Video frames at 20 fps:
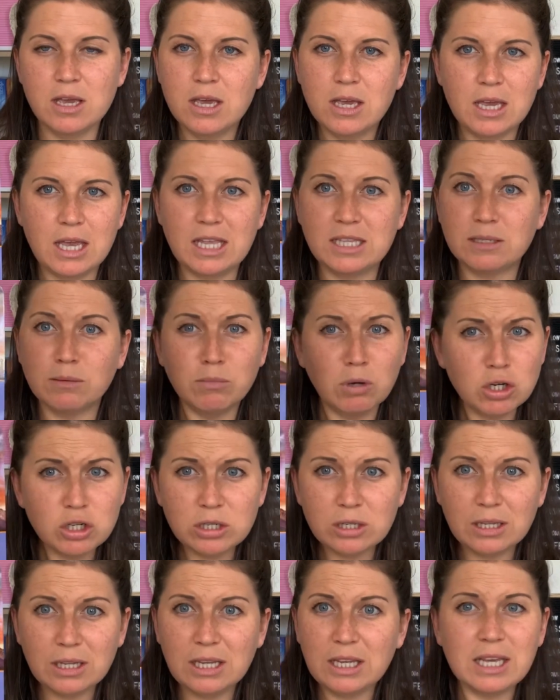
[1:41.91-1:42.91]
It's
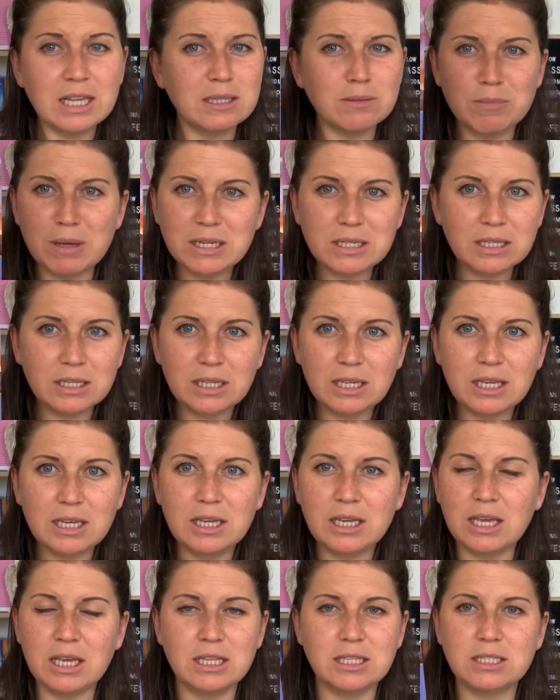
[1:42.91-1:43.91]
emotionally, it's mentally,
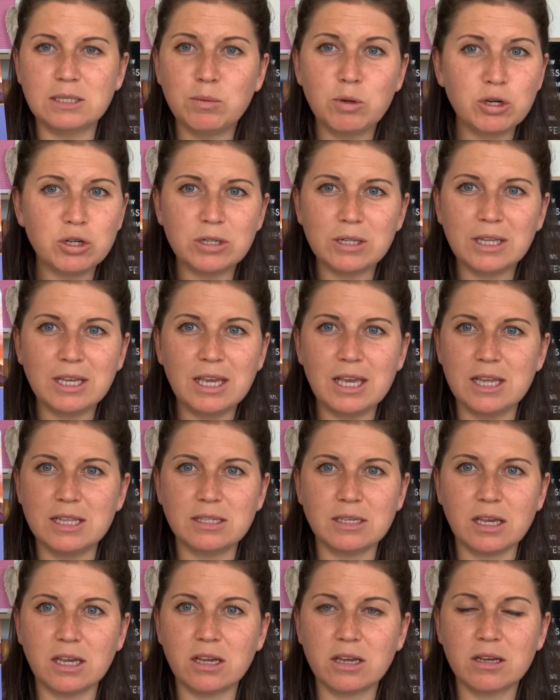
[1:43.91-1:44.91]
it's spiritually, it's
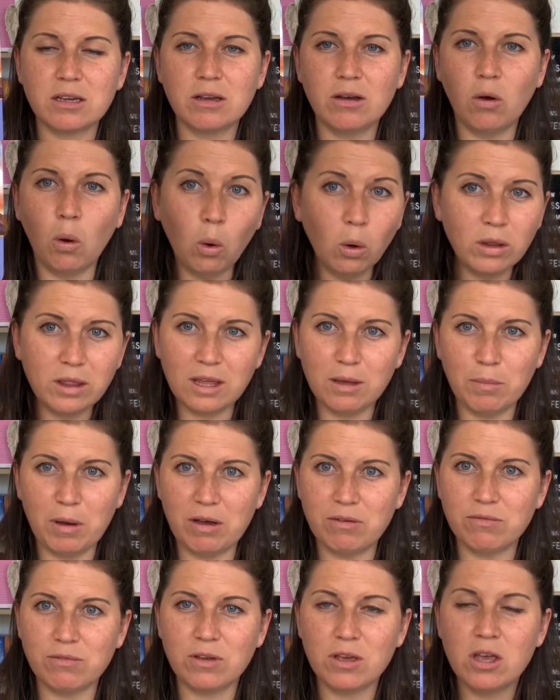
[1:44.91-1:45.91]
like all of the above.